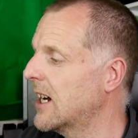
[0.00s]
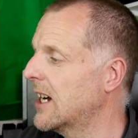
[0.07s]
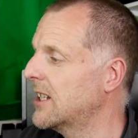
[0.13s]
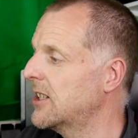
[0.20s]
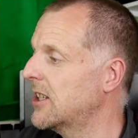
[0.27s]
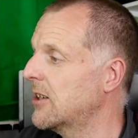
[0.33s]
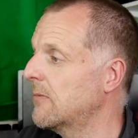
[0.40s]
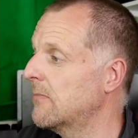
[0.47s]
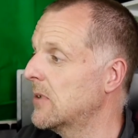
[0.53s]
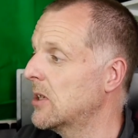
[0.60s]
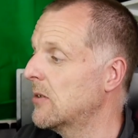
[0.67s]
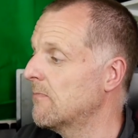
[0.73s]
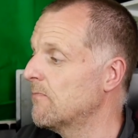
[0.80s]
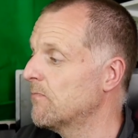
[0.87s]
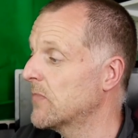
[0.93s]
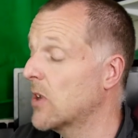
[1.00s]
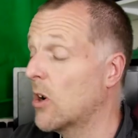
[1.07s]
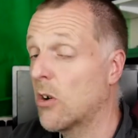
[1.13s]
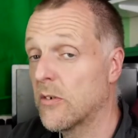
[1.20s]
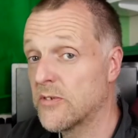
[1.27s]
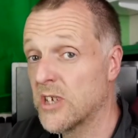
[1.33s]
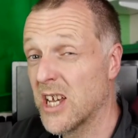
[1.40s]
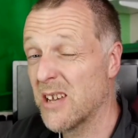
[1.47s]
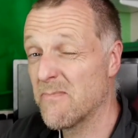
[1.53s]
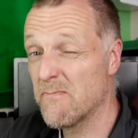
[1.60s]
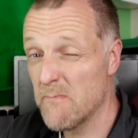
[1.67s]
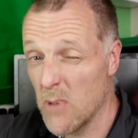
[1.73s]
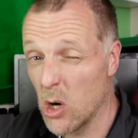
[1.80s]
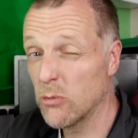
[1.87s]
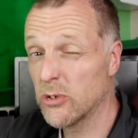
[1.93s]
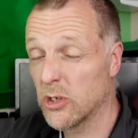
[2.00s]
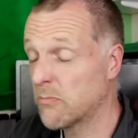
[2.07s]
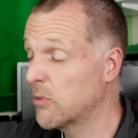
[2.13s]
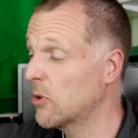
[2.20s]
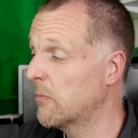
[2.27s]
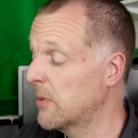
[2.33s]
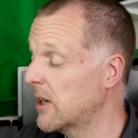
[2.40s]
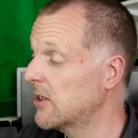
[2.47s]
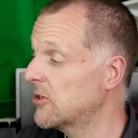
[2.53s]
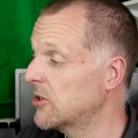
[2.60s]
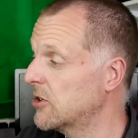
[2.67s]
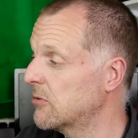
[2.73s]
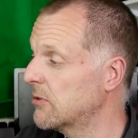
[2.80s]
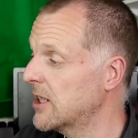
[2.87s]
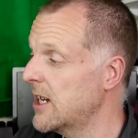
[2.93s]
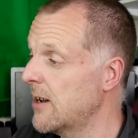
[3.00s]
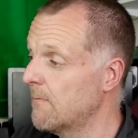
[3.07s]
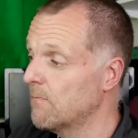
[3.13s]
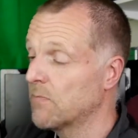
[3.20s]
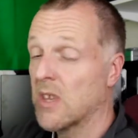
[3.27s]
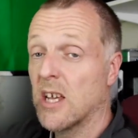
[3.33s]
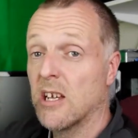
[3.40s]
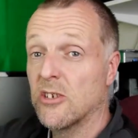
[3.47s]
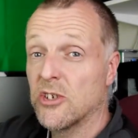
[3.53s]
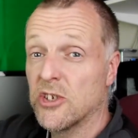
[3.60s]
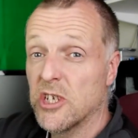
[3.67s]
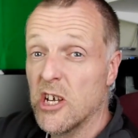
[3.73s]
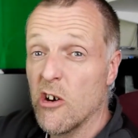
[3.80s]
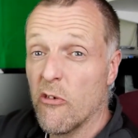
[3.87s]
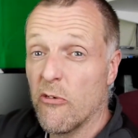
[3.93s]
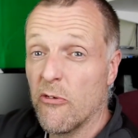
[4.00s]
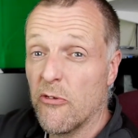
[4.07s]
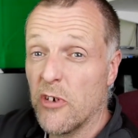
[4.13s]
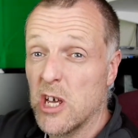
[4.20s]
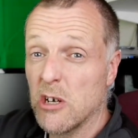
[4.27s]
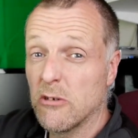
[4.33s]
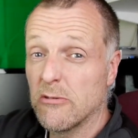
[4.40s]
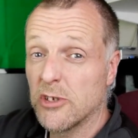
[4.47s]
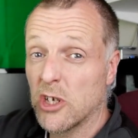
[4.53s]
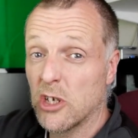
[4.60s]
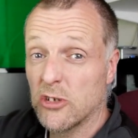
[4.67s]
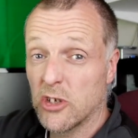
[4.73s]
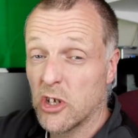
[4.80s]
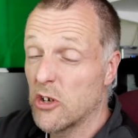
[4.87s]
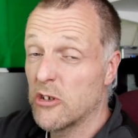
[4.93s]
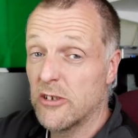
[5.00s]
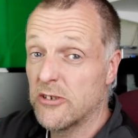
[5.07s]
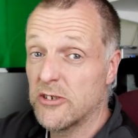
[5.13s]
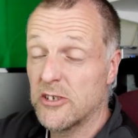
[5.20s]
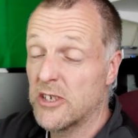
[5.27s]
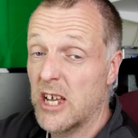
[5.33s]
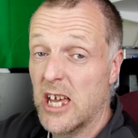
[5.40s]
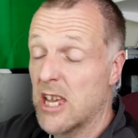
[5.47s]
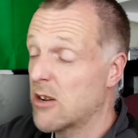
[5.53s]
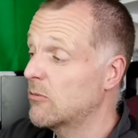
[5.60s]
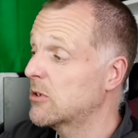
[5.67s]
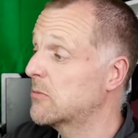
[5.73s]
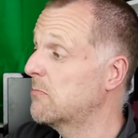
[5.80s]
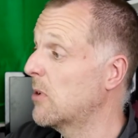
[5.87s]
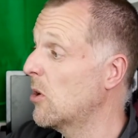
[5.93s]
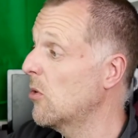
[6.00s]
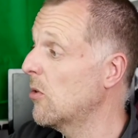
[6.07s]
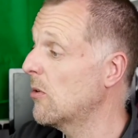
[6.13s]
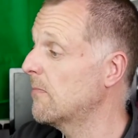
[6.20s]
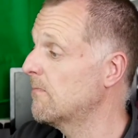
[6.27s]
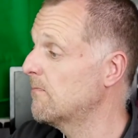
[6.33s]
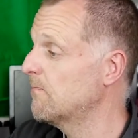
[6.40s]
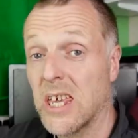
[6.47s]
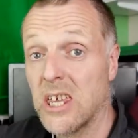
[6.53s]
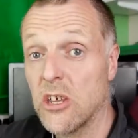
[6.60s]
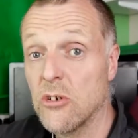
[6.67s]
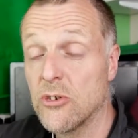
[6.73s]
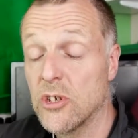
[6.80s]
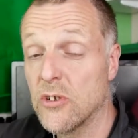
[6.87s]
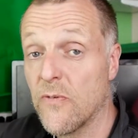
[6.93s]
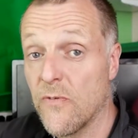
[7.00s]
and I've taken multiple pictures with it. It still feels as good as the day it was bought. It uses